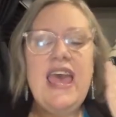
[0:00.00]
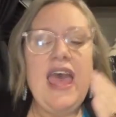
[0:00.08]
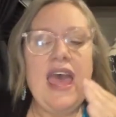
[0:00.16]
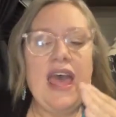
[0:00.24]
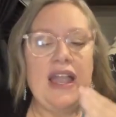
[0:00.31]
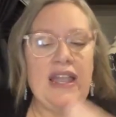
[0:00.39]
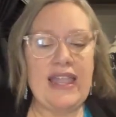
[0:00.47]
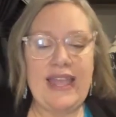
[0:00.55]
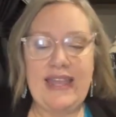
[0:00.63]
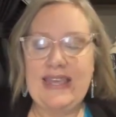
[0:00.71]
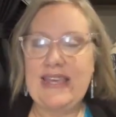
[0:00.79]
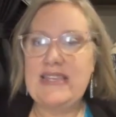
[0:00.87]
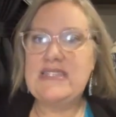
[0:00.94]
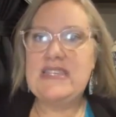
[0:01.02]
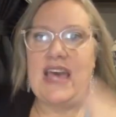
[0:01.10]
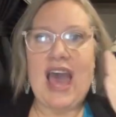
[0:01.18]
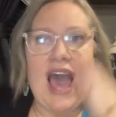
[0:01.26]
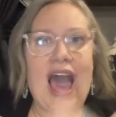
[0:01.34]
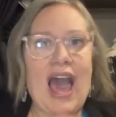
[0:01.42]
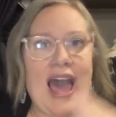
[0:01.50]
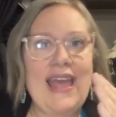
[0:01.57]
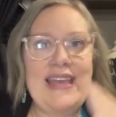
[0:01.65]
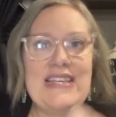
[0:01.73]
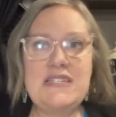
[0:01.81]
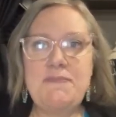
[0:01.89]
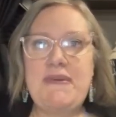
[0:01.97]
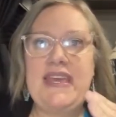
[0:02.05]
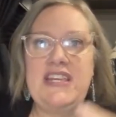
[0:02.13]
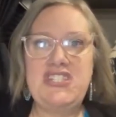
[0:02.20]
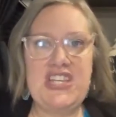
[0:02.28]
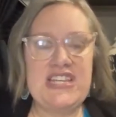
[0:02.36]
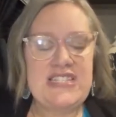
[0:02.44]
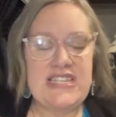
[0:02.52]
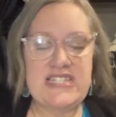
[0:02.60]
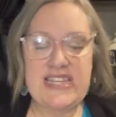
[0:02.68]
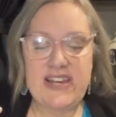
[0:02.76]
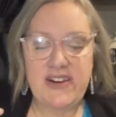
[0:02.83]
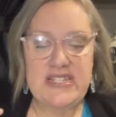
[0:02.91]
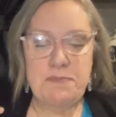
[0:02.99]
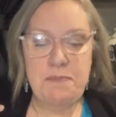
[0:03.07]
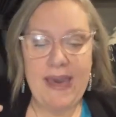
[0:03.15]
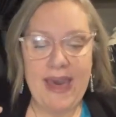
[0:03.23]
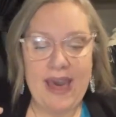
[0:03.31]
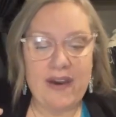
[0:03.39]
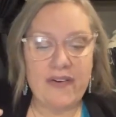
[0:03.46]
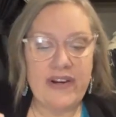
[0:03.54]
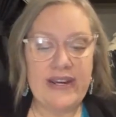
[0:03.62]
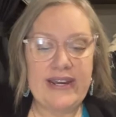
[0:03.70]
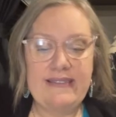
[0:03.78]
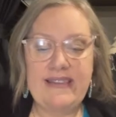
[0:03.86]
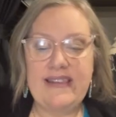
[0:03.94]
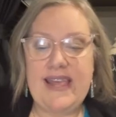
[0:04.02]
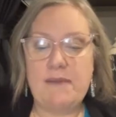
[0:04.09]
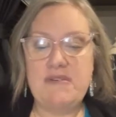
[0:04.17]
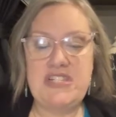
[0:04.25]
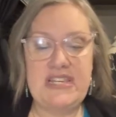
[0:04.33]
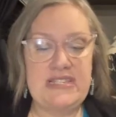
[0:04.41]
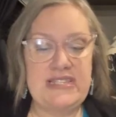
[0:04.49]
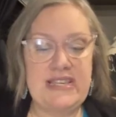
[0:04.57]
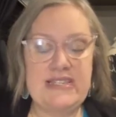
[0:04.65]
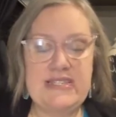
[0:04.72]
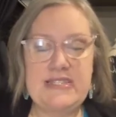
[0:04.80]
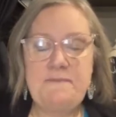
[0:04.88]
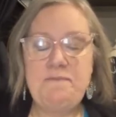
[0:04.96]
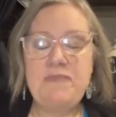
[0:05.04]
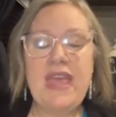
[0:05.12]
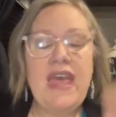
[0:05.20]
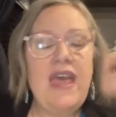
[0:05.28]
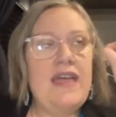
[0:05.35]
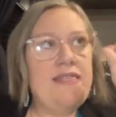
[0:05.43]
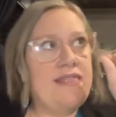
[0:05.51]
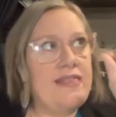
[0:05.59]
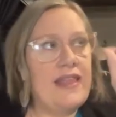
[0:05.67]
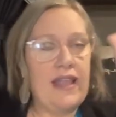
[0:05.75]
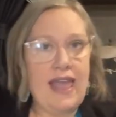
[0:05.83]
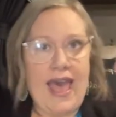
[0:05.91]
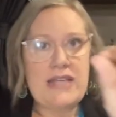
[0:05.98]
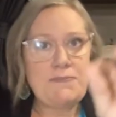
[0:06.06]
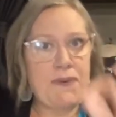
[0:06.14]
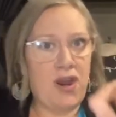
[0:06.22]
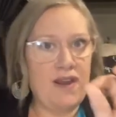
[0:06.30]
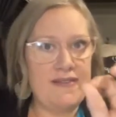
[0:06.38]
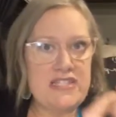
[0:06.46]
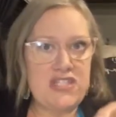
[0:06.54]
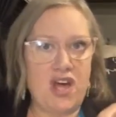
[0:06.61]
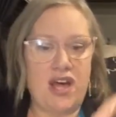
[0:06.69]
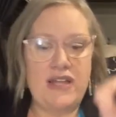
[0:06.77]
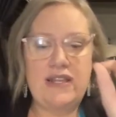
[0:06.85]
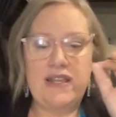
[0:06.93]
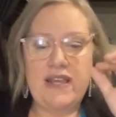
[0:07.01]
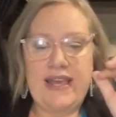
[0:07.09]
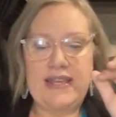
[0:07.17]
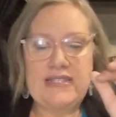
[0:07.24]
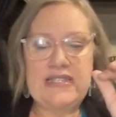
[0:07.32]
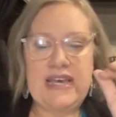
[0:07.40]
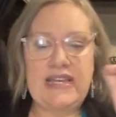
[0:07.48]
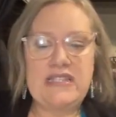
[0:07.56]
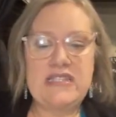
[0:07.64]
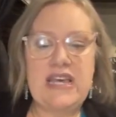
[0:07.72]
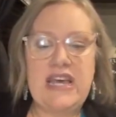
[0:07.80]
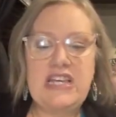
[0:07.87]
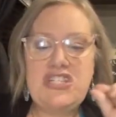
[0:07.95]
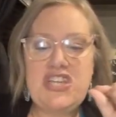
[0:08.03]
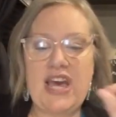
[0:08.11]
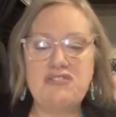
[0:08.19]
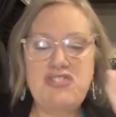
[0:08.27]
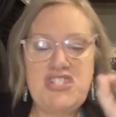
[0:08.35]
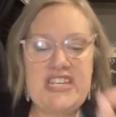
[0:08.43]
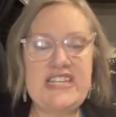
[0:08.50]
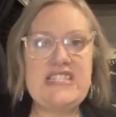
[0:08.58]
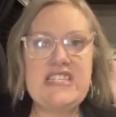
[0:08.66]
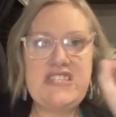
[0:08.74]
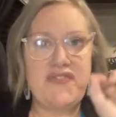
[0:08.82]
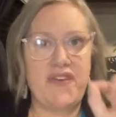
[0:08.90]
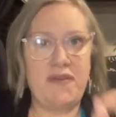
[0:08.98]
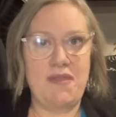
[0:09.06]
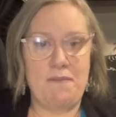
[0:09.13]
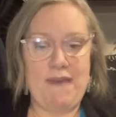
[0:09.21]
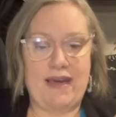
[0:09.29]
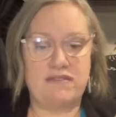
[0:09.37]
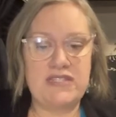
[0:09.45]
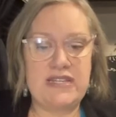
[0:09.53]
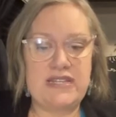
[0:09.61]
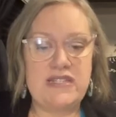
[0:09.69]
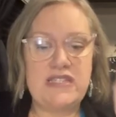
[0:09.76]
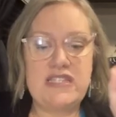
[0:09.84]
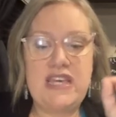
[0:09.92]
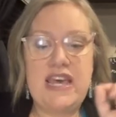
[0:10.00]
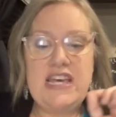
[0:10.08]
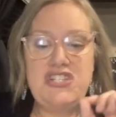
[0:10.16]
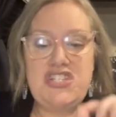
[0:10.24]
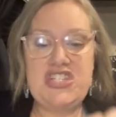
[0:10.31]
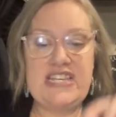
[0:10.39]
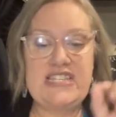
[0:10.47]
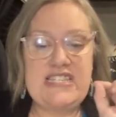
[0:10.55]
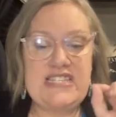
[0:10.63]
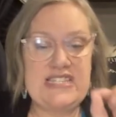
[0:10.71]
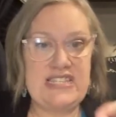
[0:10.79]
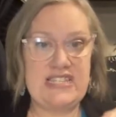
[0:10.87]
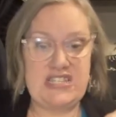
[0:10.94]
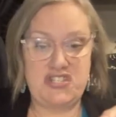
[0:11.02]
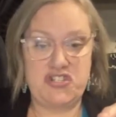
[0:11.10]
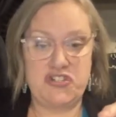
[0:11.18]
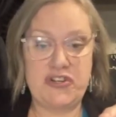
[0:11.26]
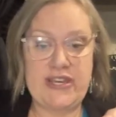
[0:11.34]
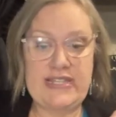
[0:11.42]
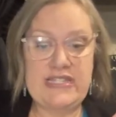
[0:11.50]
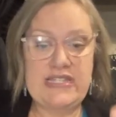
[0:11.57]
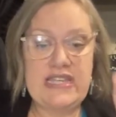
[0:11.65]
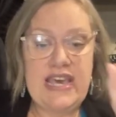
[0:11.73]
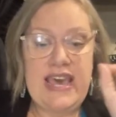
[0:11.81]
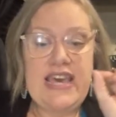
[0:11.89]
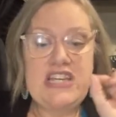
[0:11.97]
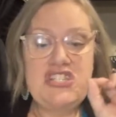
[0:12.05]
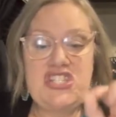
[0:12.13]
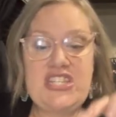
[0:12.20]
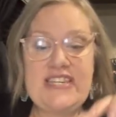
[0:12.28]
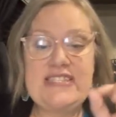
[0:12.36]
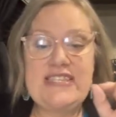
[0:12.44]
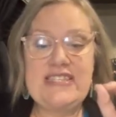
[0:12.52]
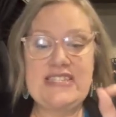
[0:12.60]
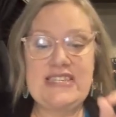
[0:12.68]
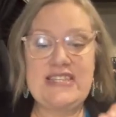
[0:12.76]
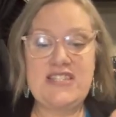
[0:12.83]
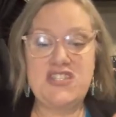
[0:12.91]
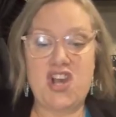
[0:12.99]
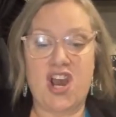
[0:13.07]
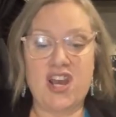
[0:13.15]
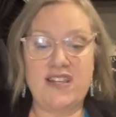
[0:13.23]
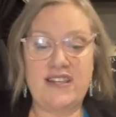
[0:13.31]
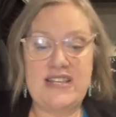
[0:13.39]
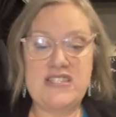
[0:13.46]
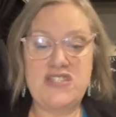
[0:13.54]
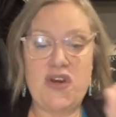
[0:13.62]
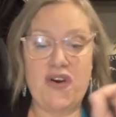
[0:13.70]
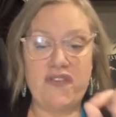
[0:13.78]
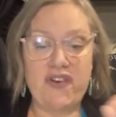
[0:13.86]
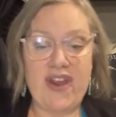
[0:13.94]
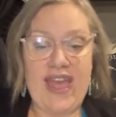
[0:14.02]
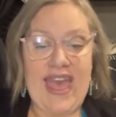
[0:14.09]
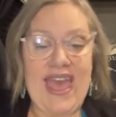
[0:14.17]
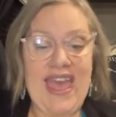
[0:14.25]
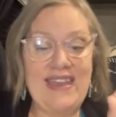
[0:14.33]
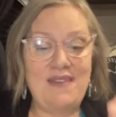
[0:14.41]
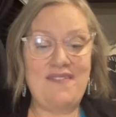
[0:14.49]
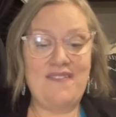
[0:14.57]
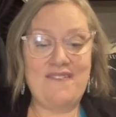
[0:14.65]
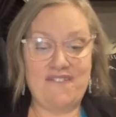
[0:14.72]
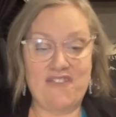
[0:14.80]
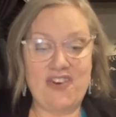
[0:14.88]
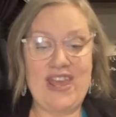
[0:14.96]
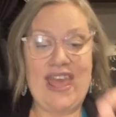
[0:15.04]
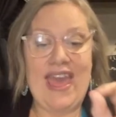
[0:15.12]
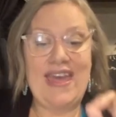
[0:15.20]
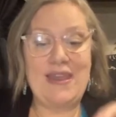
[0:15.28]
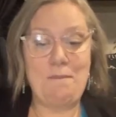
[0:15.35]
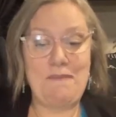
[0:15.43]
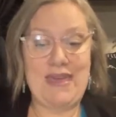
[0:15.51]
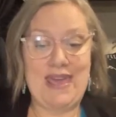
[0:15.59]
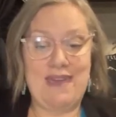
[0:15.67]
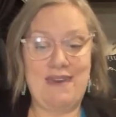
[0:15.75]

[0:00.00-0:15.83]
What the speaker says: Ladies, I speak Jesus. There is power in the name of Jesus. The last part of the song, it says, shout Jesus from the mountains, Jesus in the streets, Jesus in the darkness over every enemy,